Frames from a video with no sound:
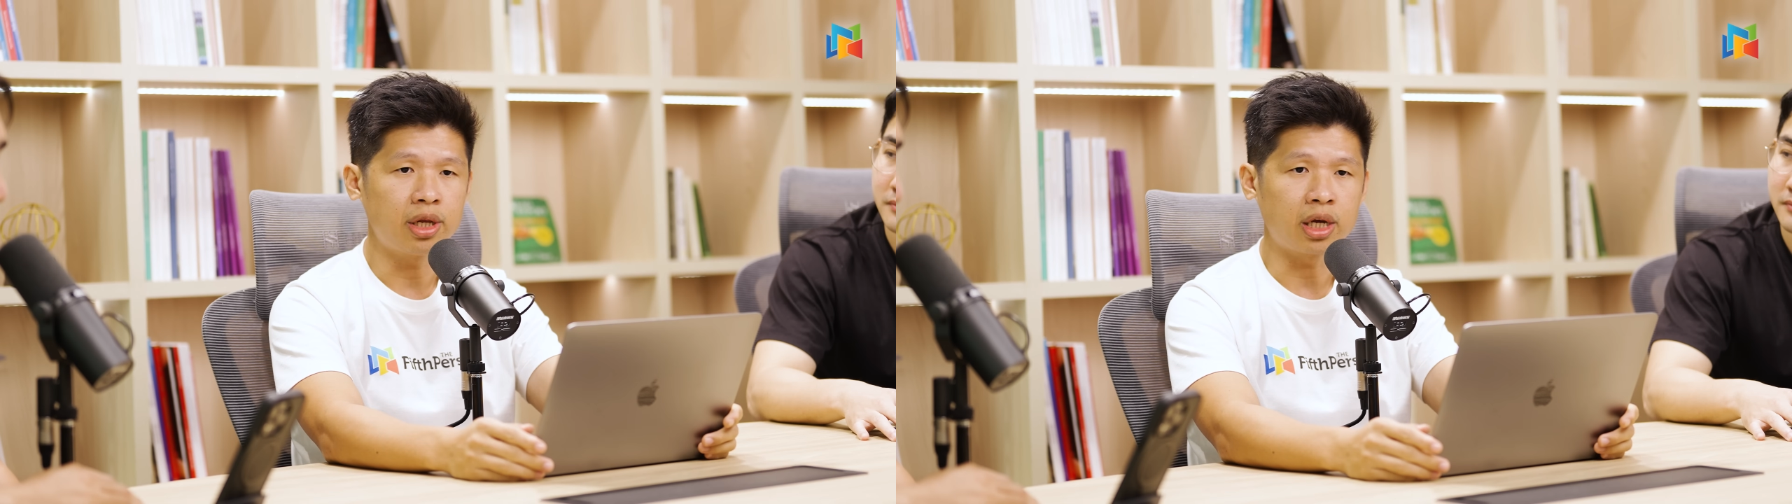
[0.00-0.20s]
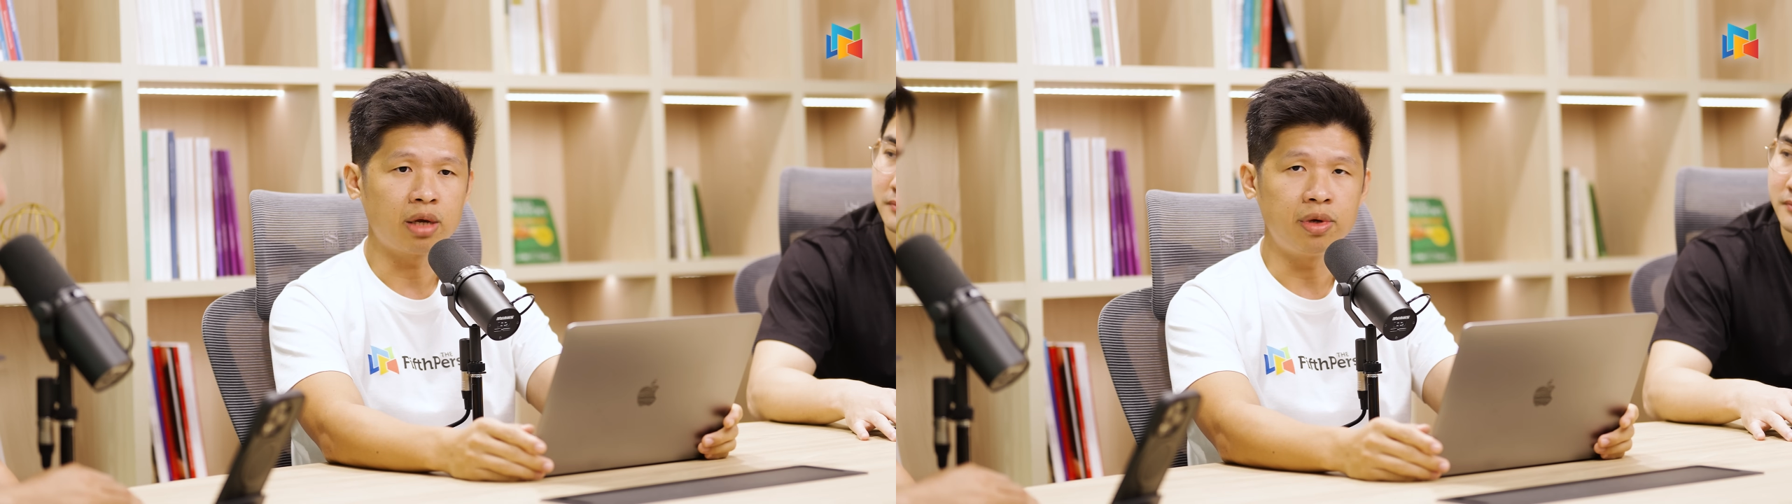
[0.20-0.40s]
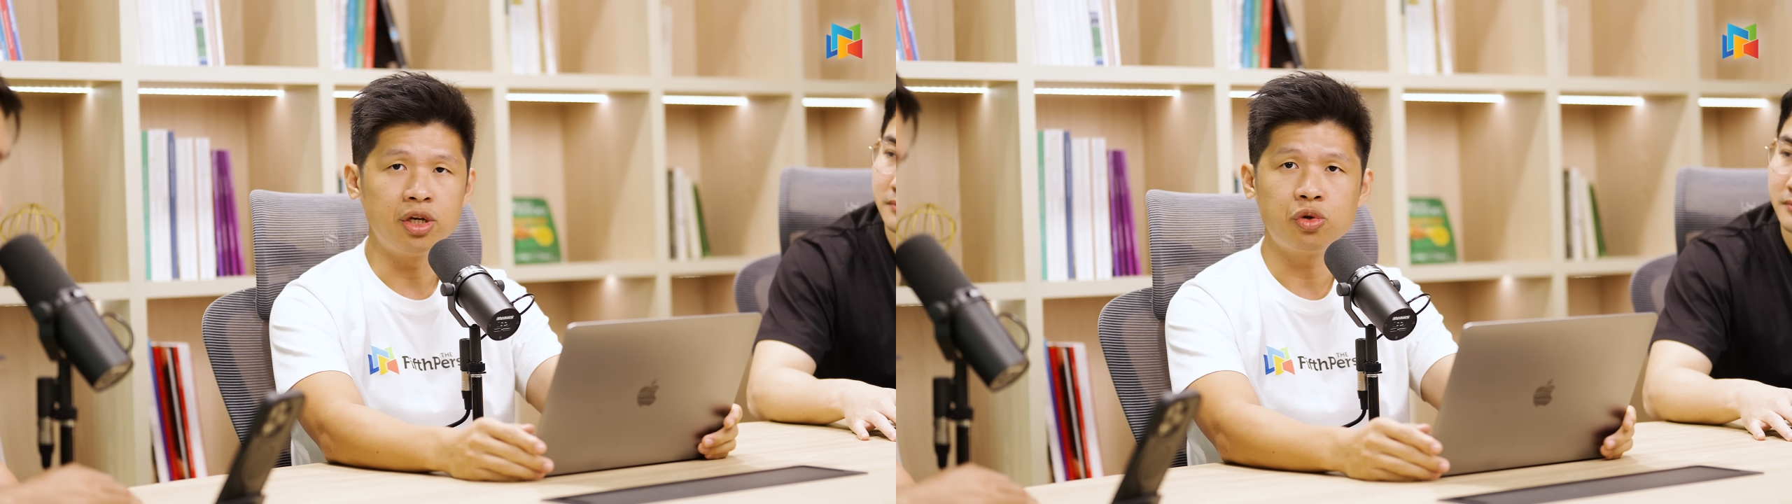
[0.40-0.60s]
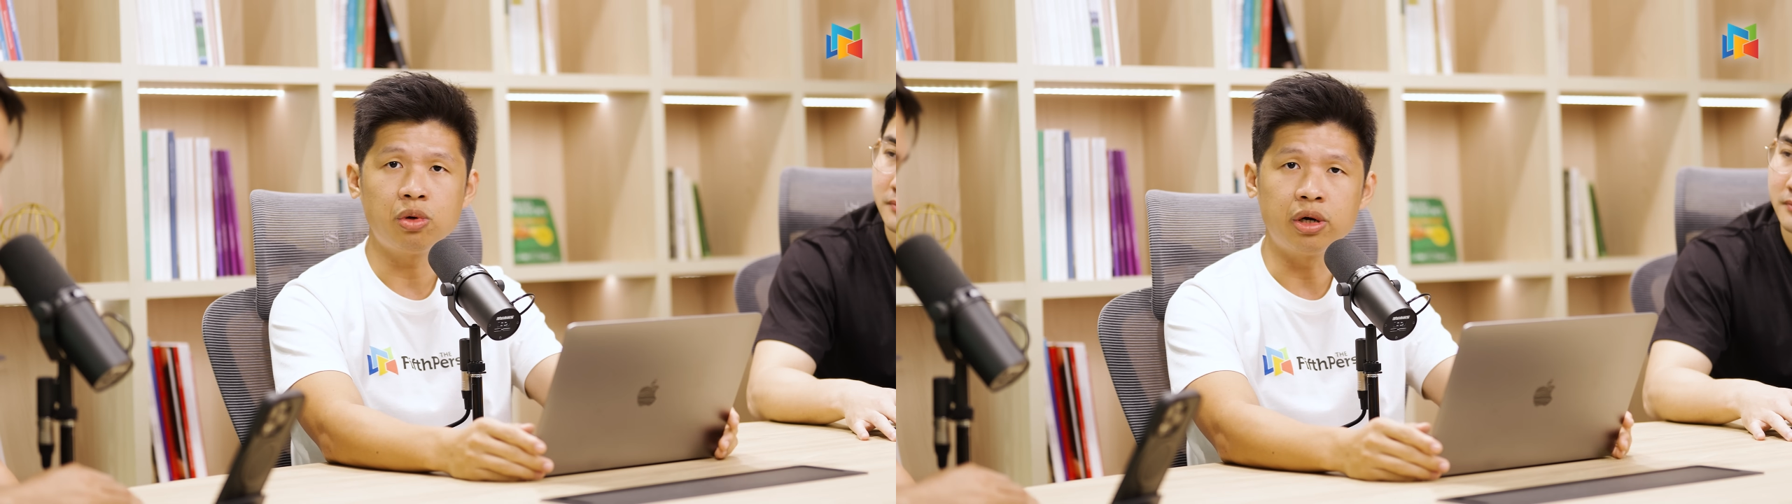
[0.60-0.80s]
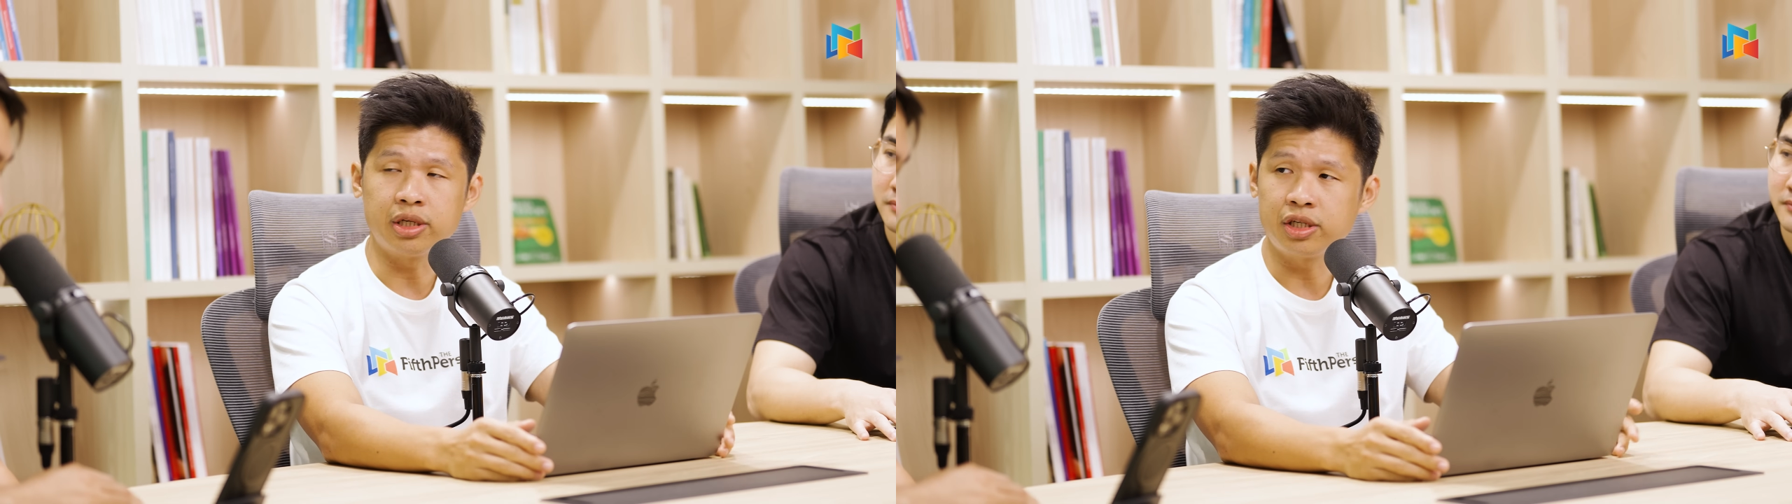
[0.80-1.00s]
that can be issued
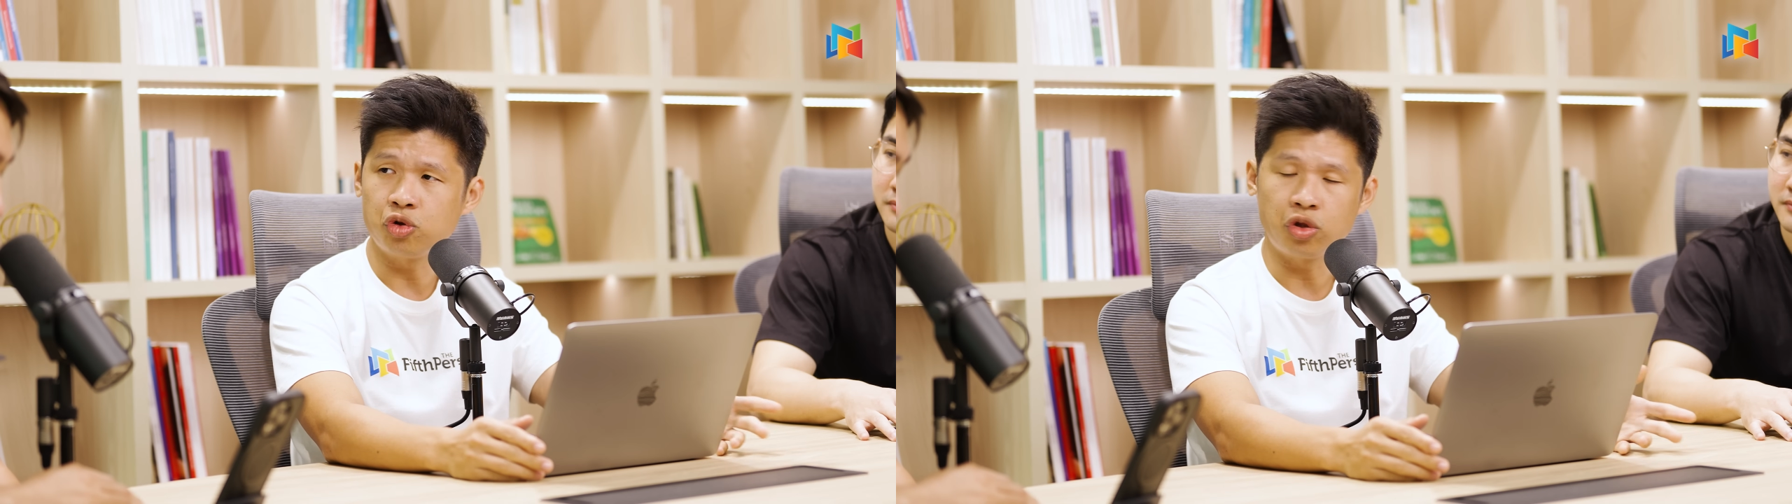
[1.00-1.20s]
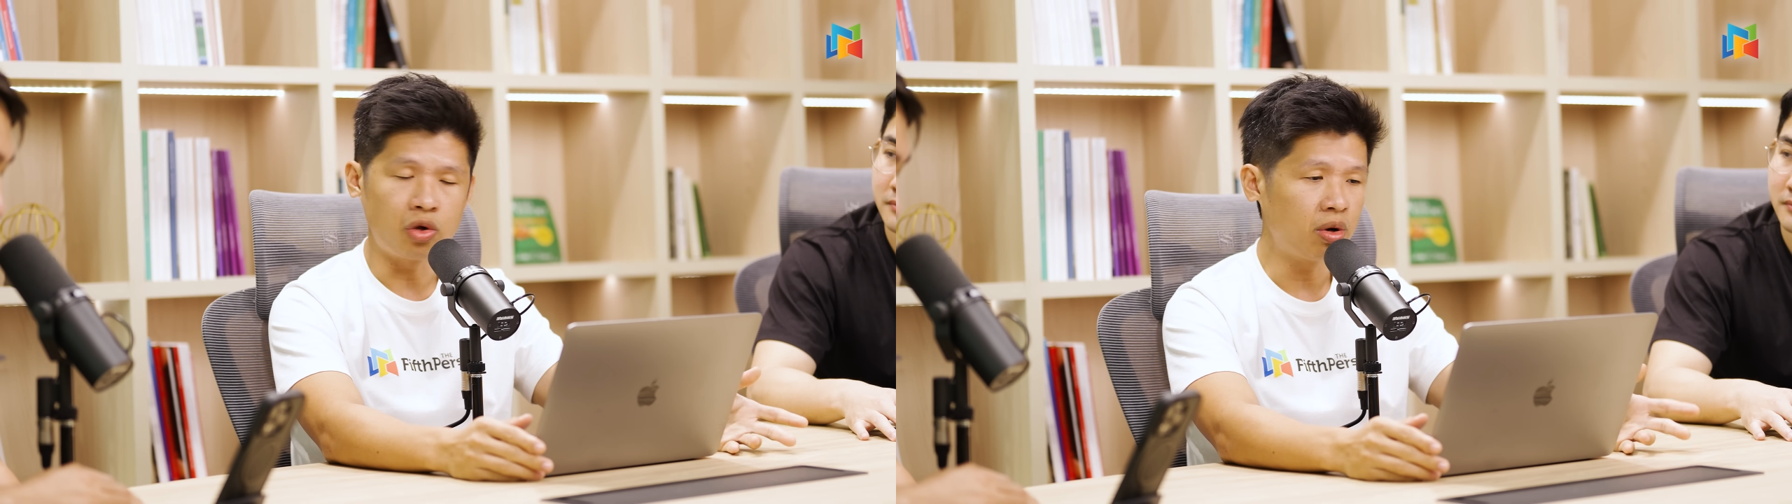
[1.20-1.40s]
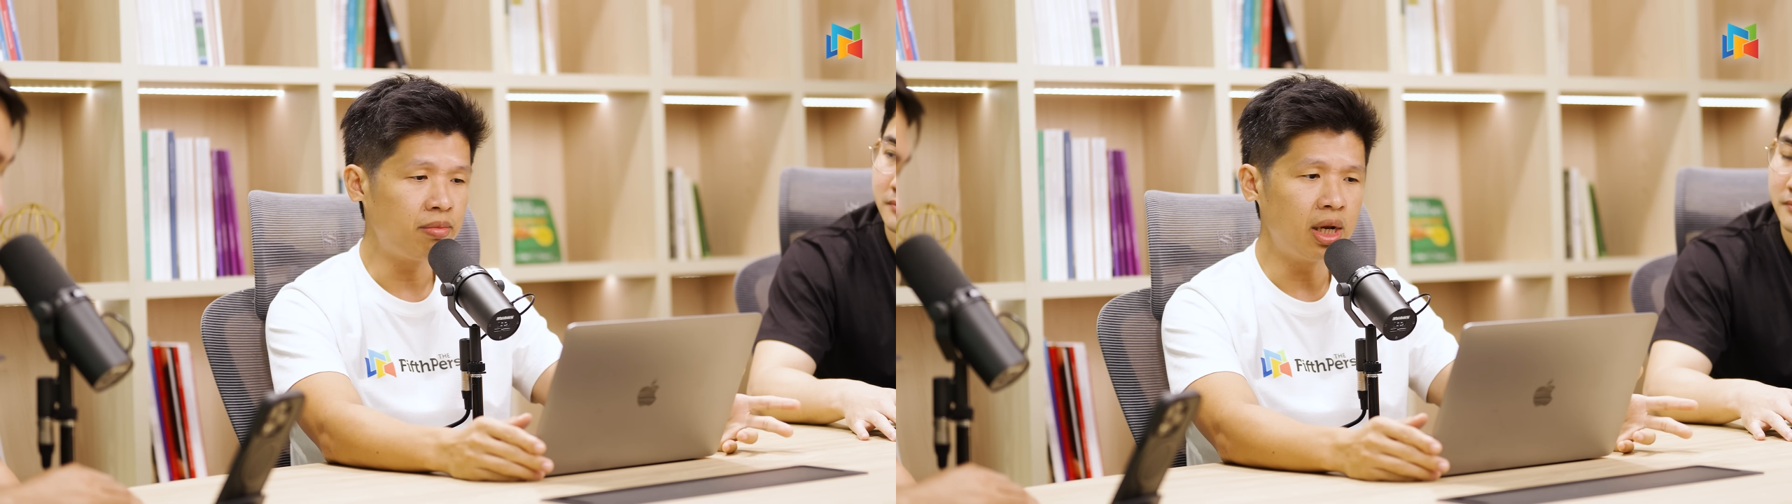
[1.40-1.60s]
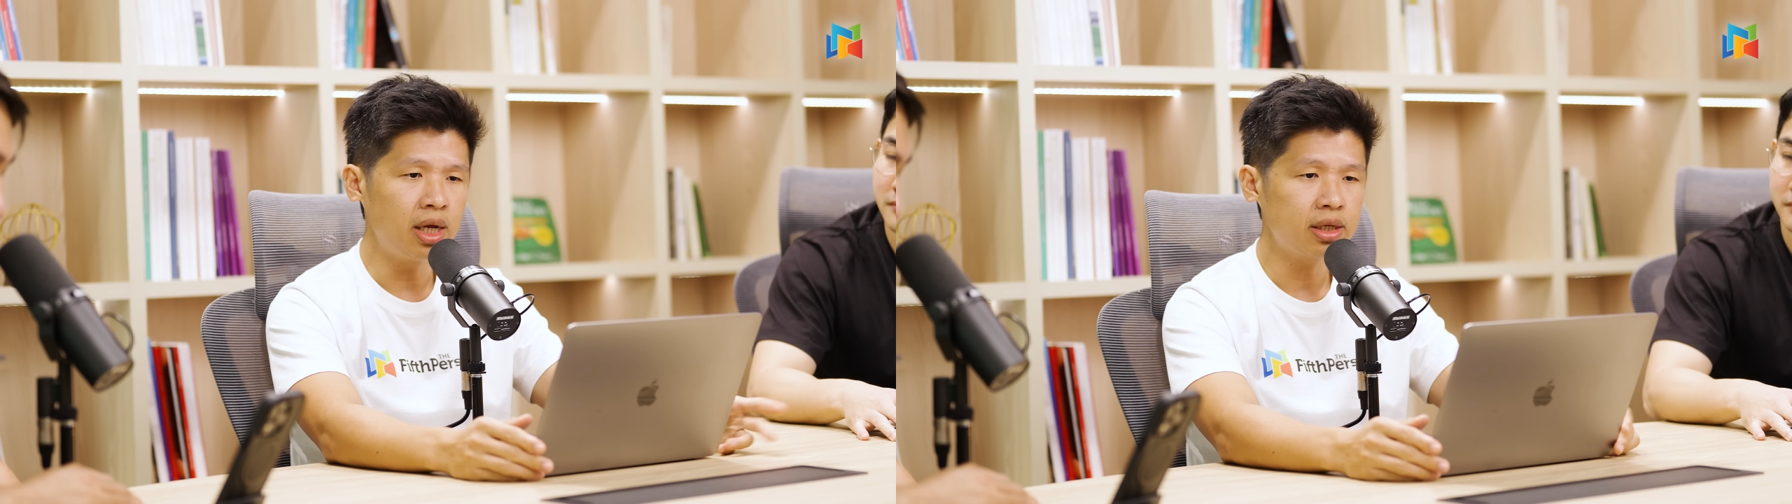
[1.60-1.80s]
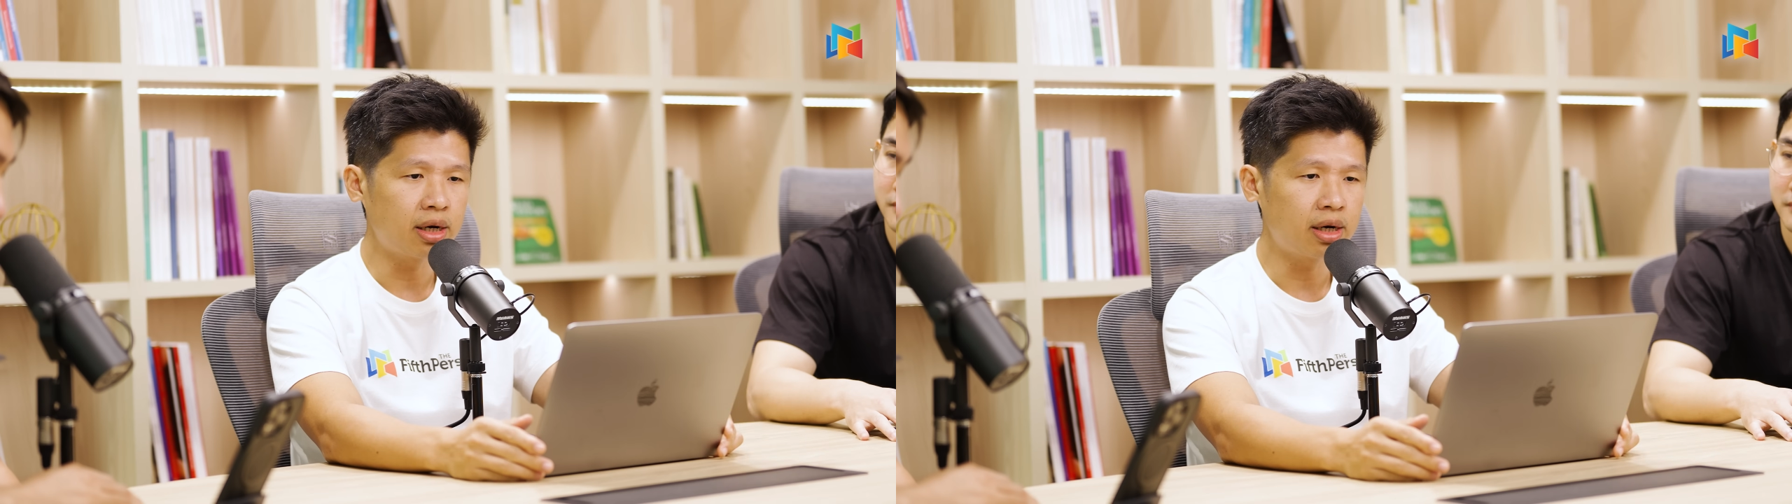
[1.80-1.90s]
out is actually 21 million.